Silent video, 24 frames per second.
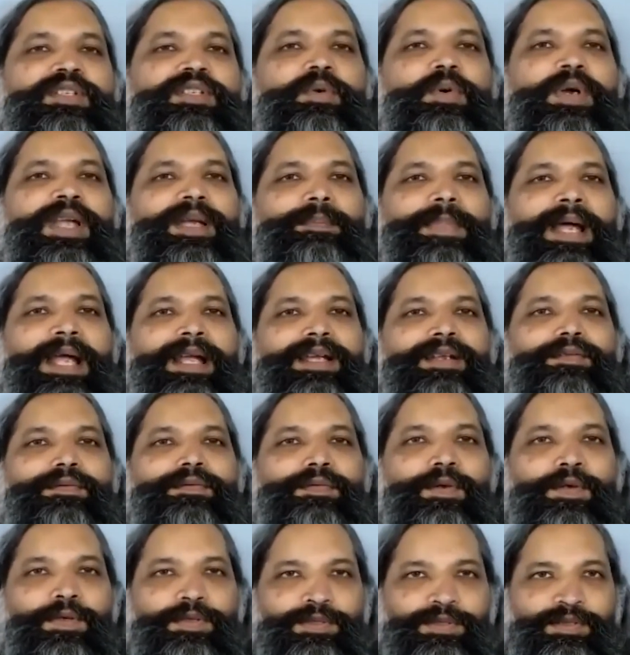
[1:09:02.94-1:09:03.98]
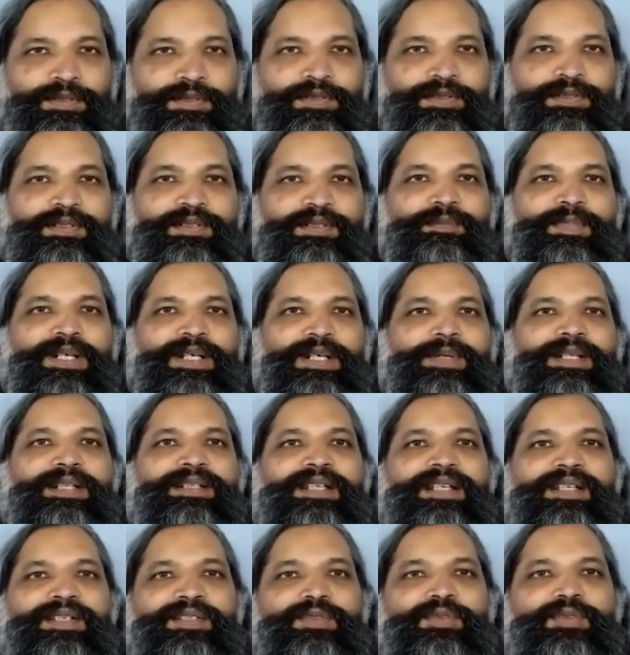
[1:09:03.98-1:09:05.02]
going back and forth between
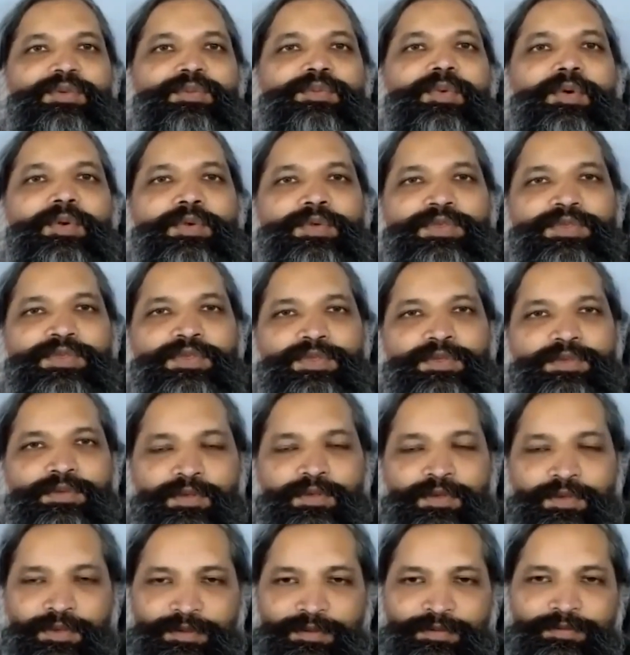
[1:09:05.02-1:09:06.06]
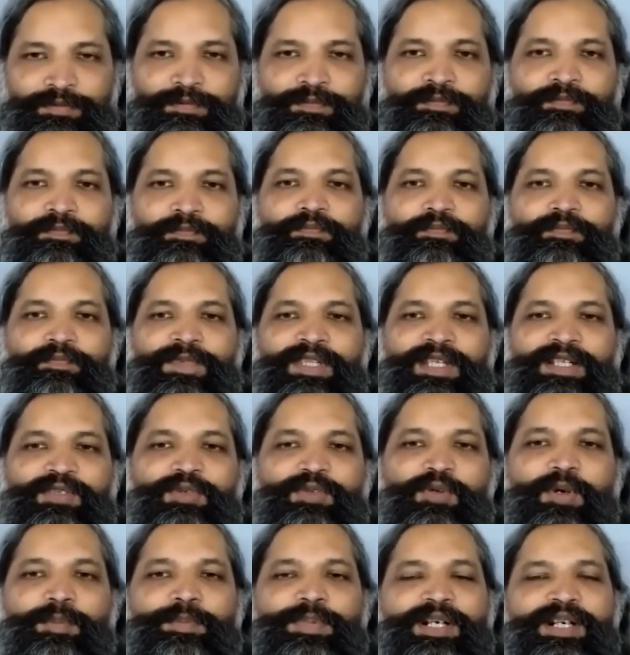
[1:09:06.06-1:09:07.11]
these two modes, these
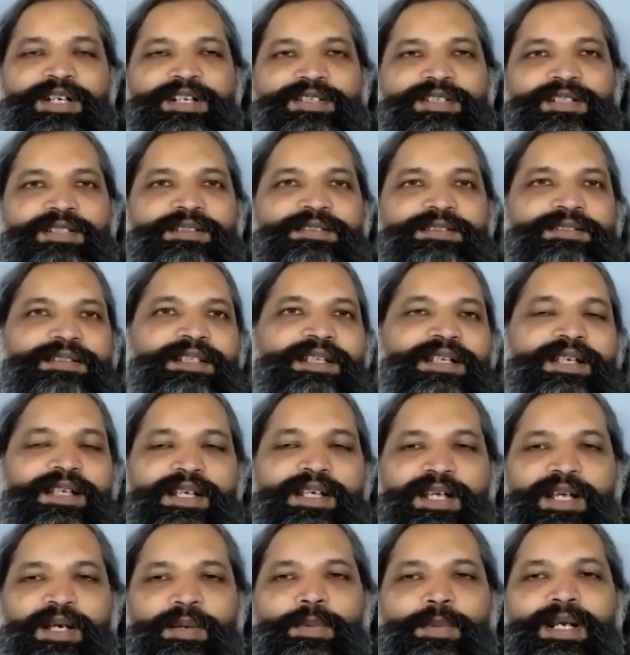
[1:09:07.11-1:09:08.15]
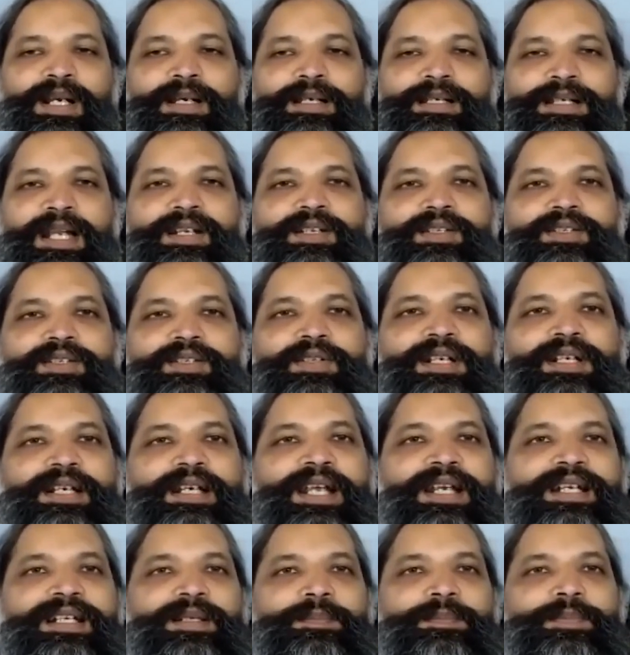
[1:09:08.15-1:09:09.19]
two operations, will tend to
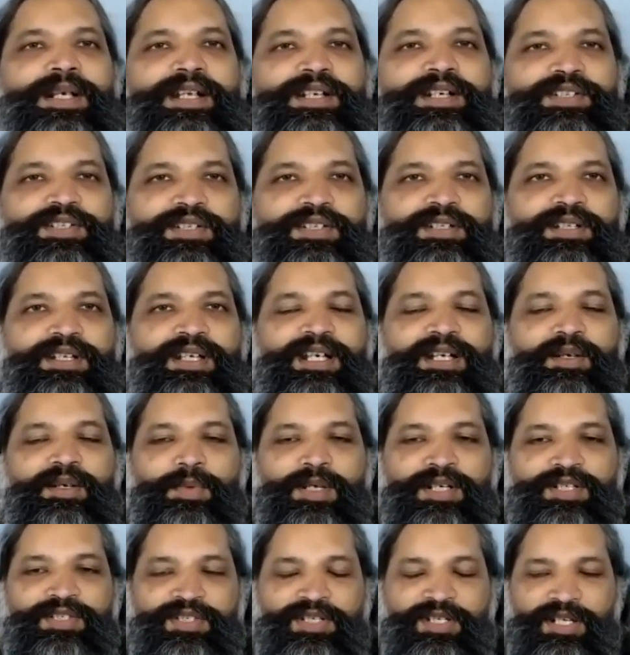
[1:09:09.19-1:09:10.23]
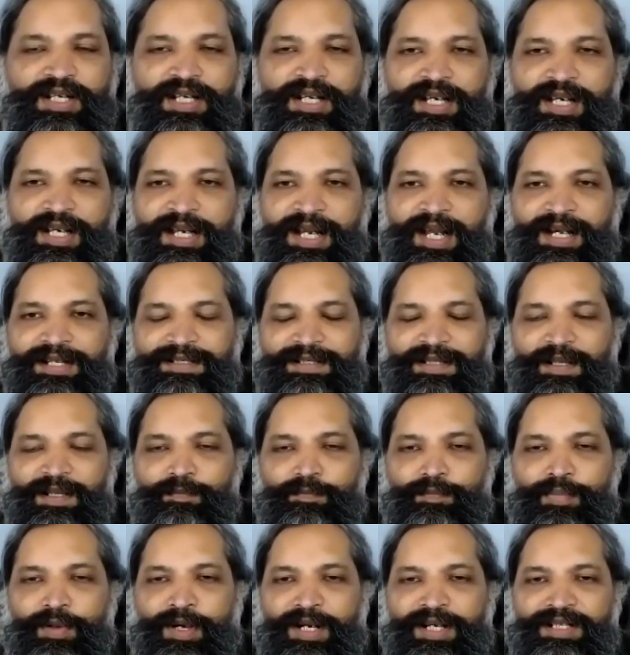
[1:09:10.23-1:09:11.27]
create a bridge in which at
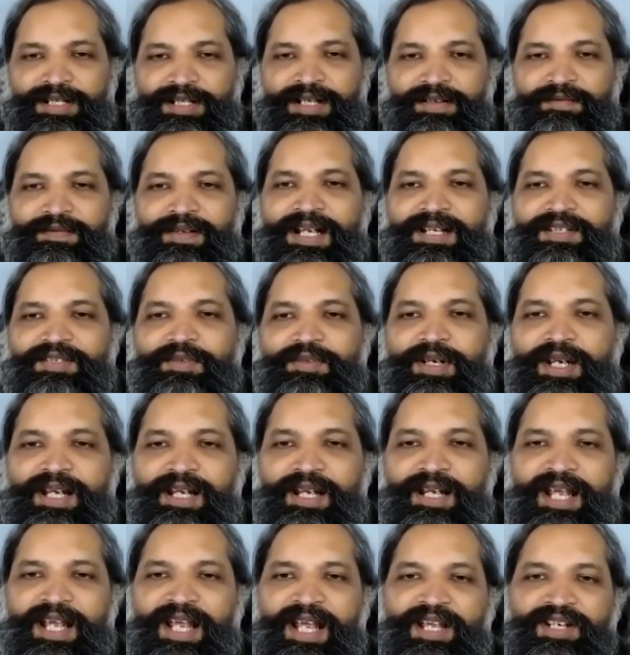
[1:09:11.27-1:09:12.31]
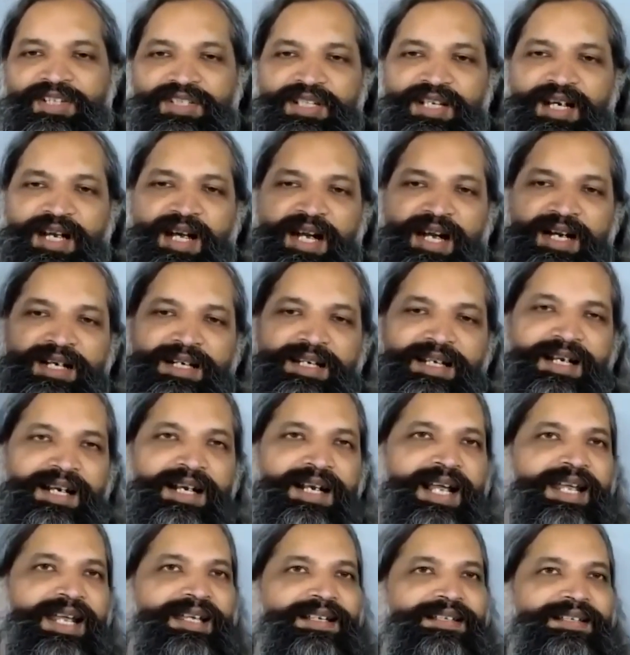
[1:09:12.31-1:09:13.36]
some point, even as you engage, the
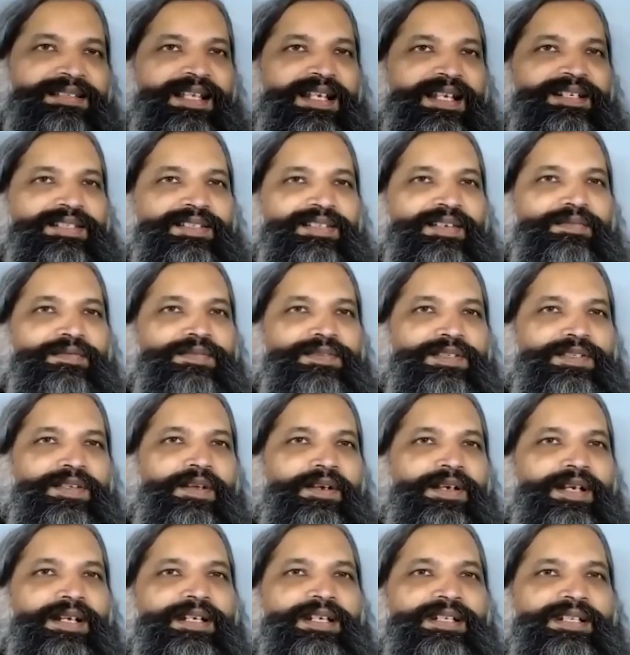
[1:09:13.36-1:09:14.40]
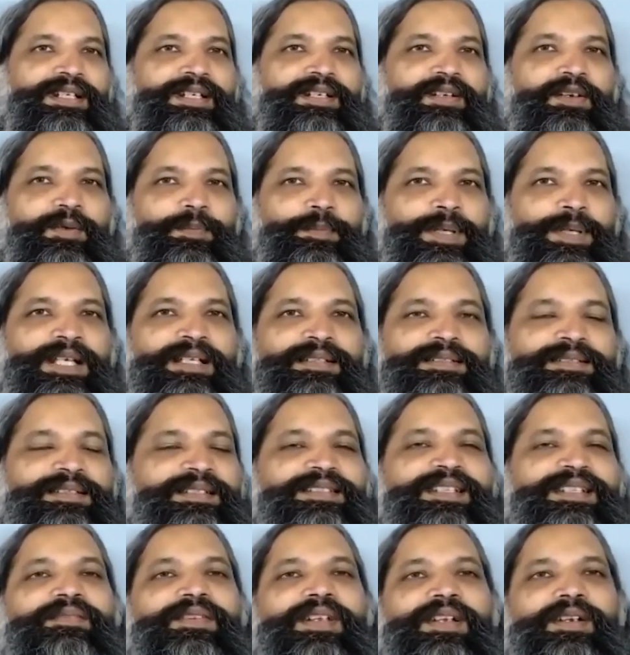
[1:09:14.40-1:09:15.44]
underlying sense of solidity or peace is
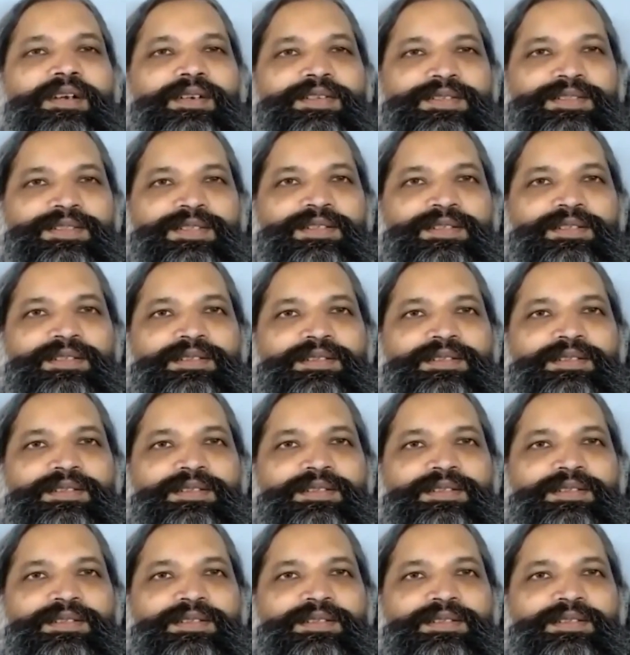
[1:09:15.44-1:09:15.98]
never lost.